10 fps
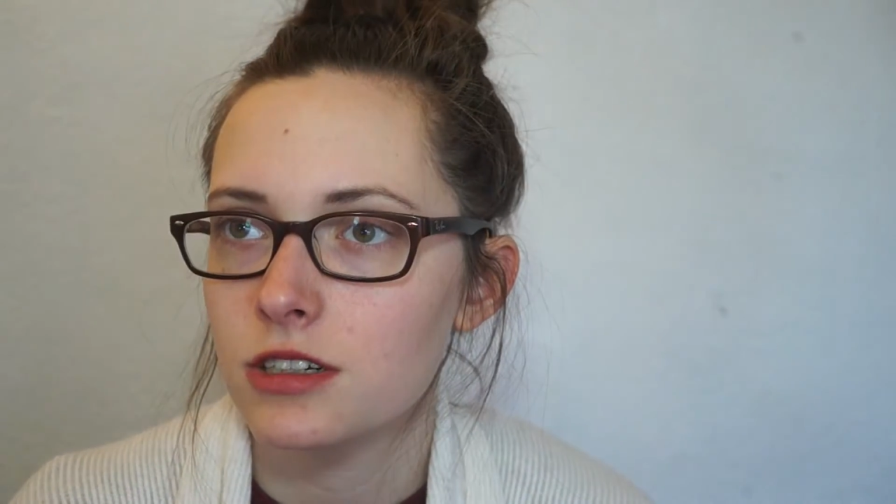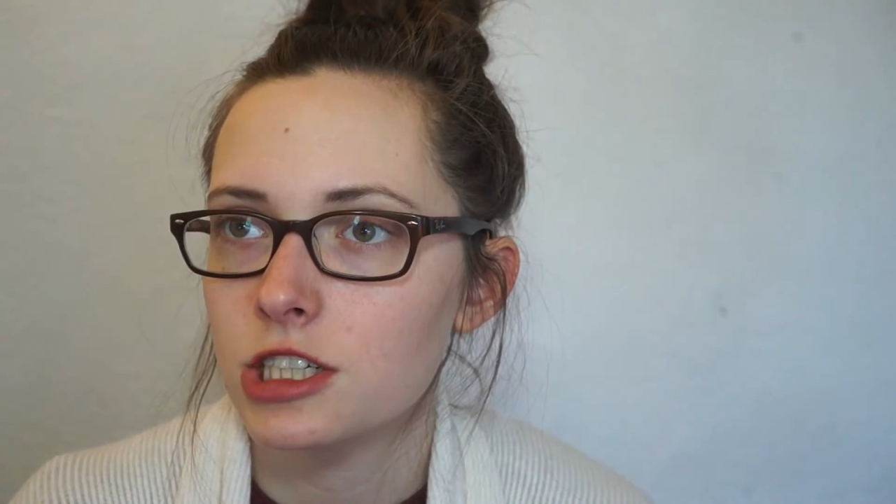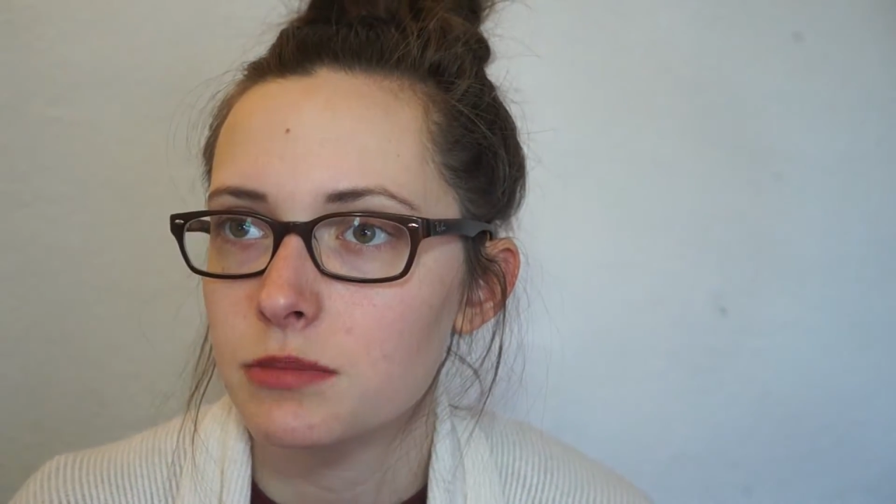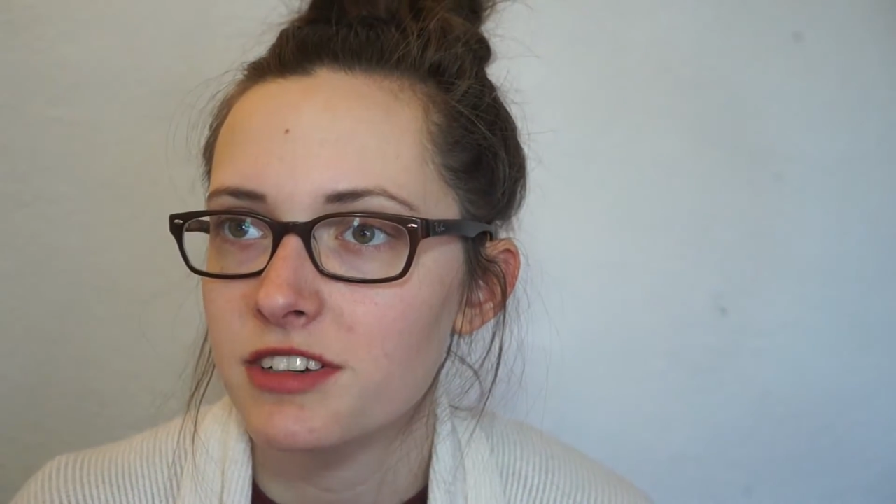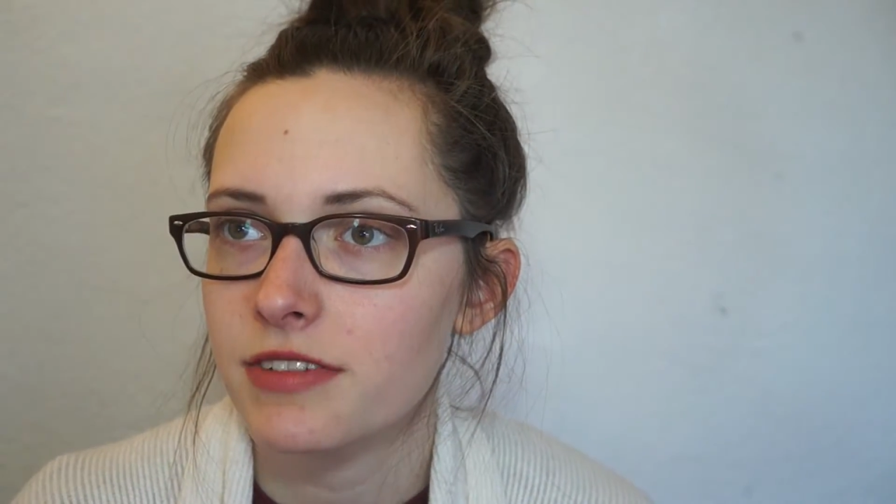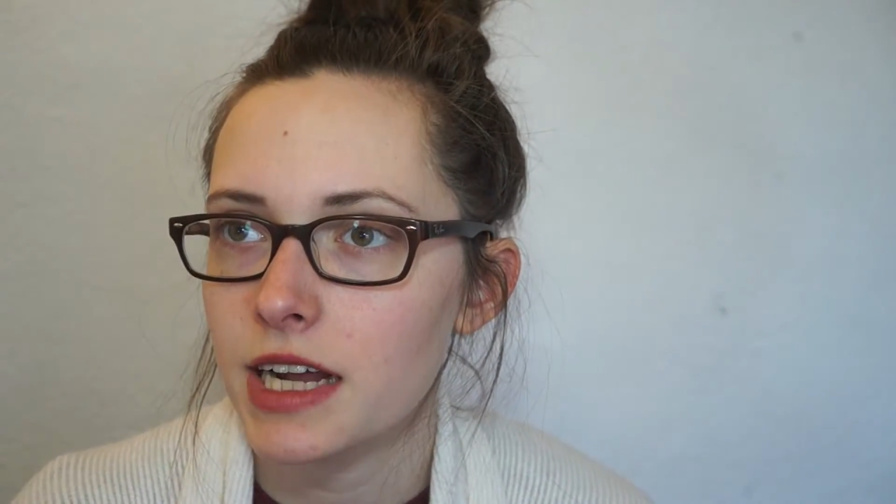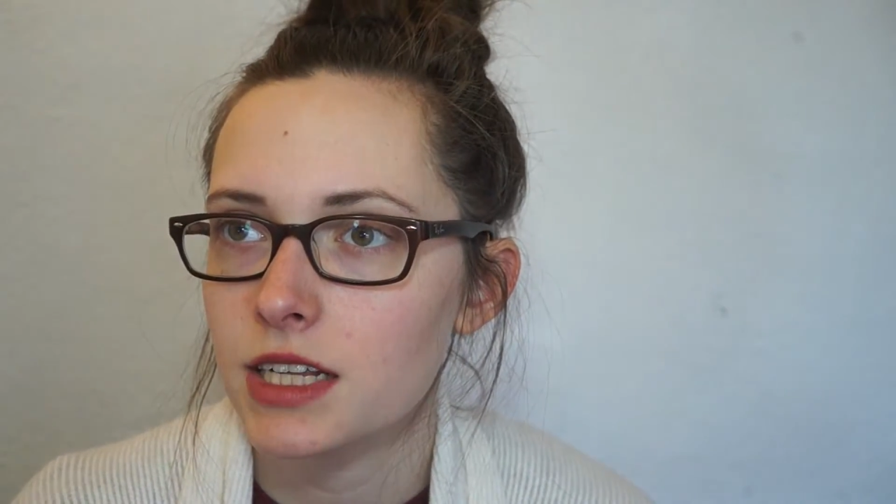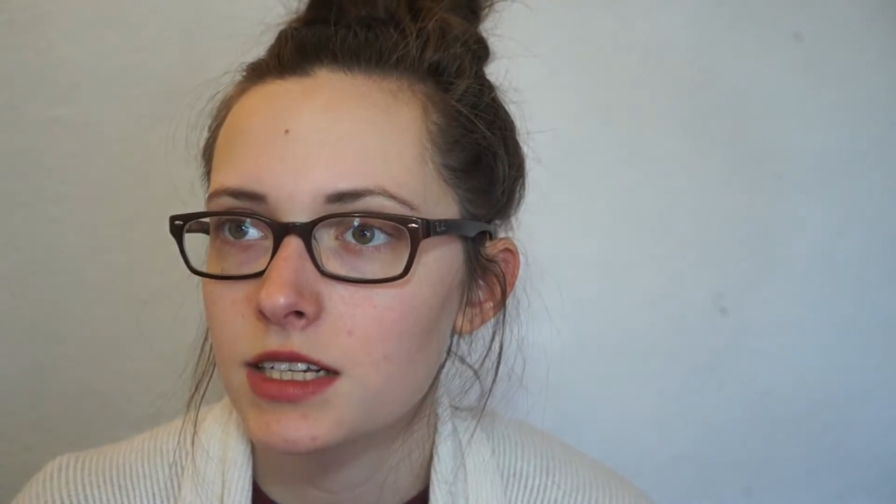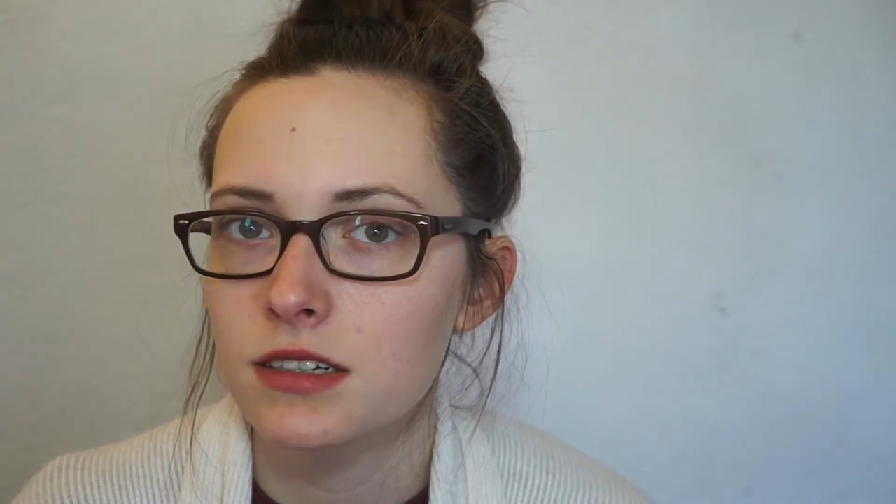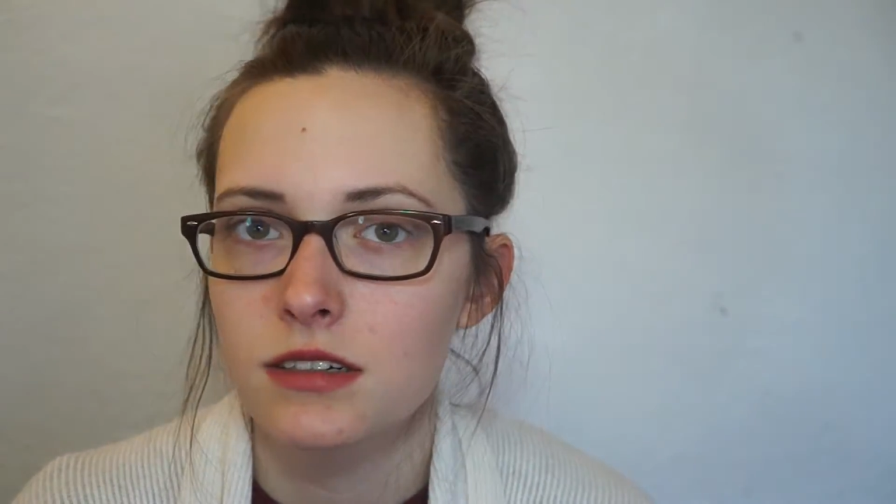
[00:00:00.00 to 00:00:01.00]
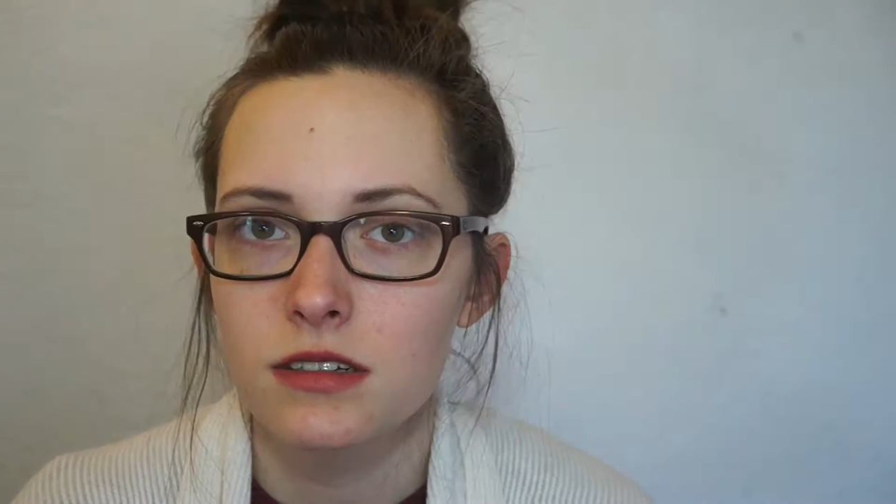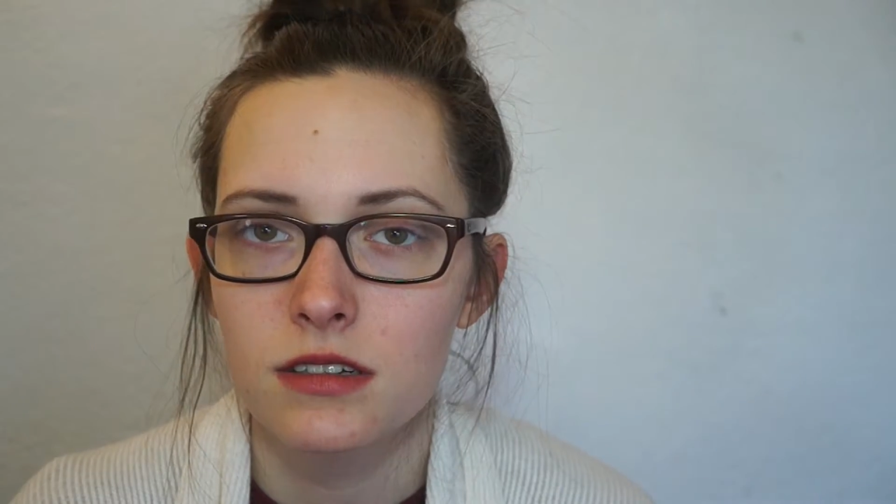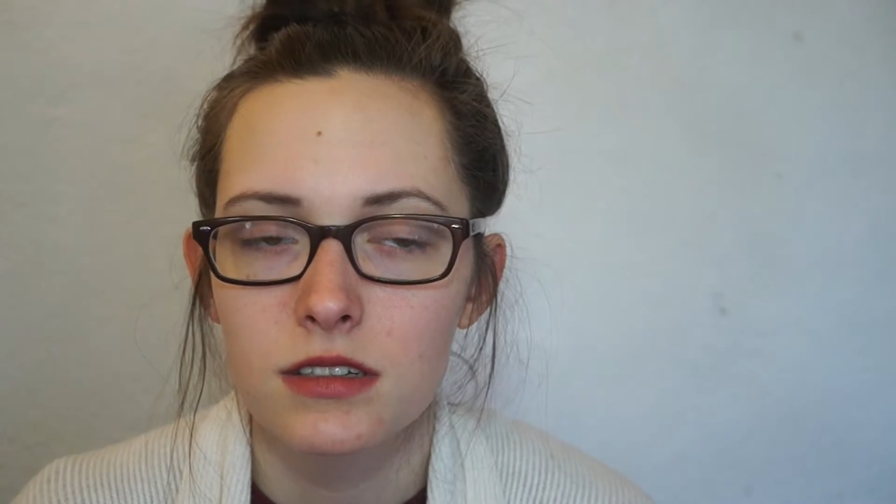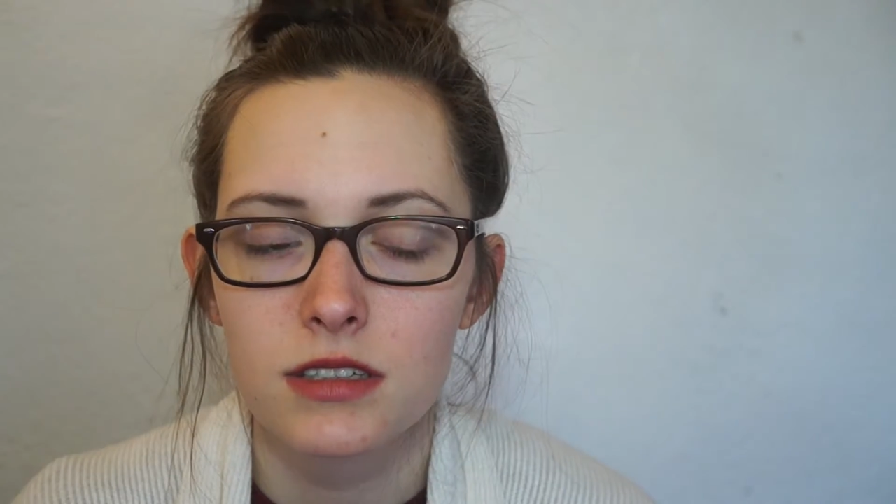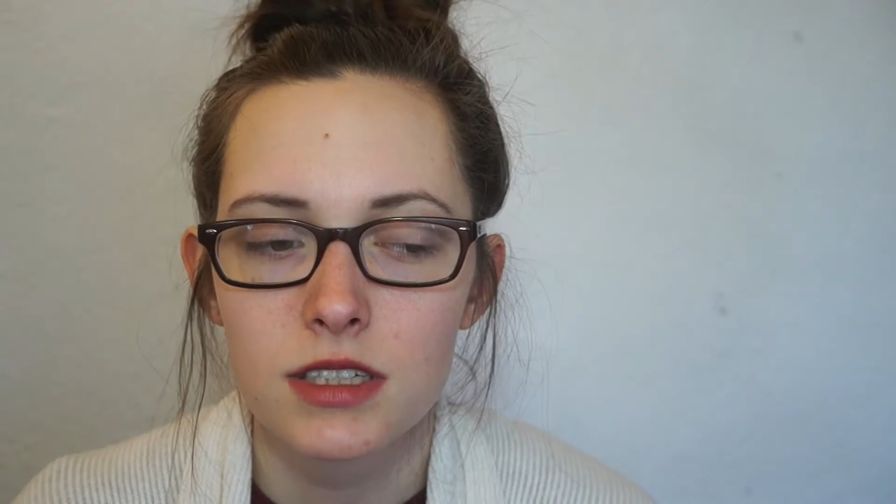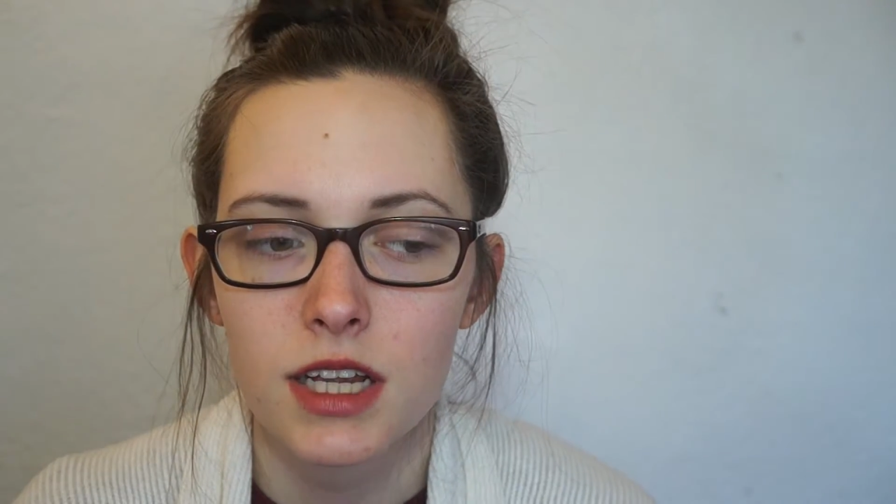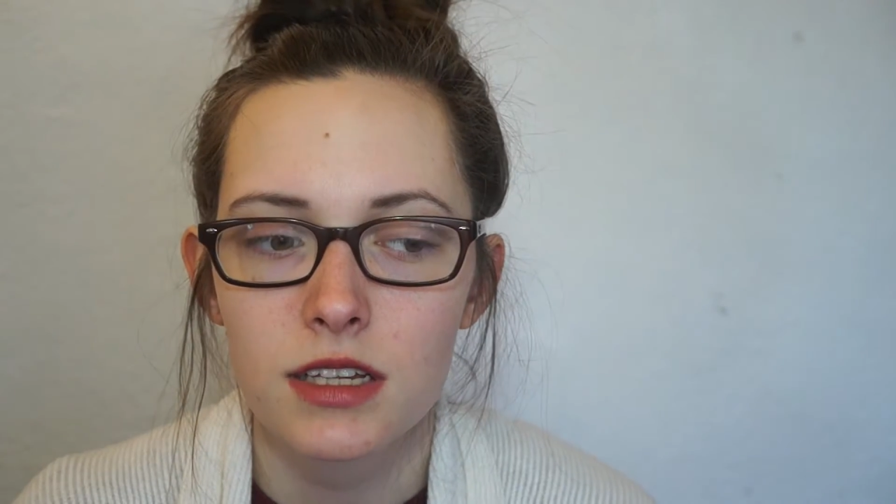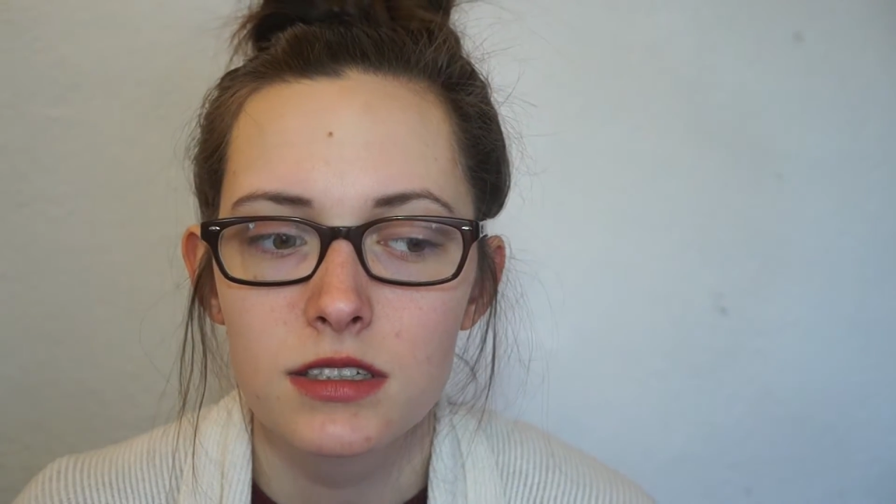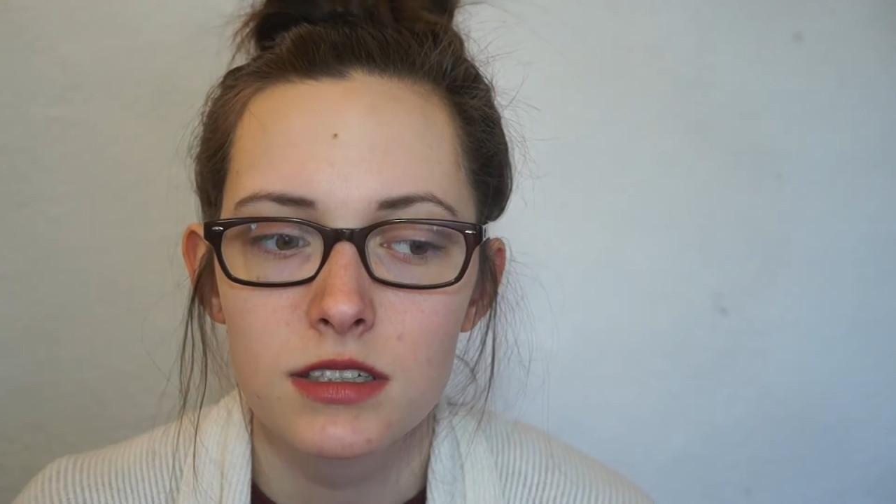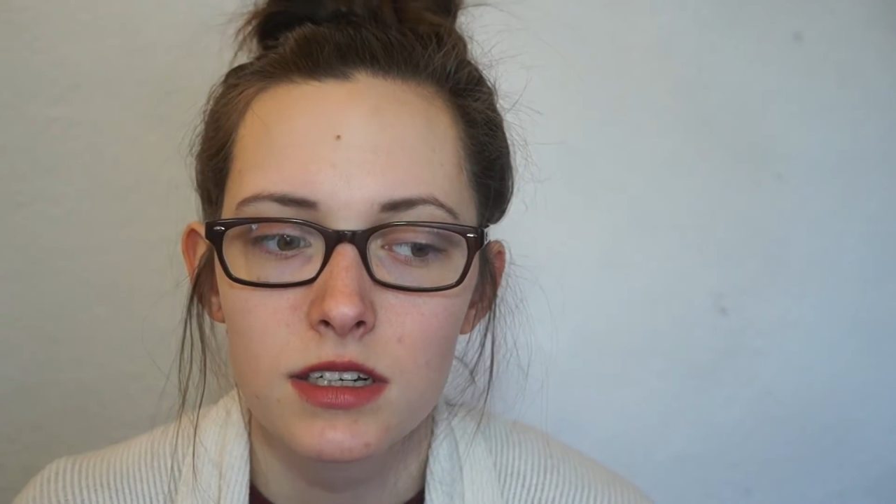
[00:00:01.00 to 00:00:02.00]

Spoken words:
Jimmy Fallon since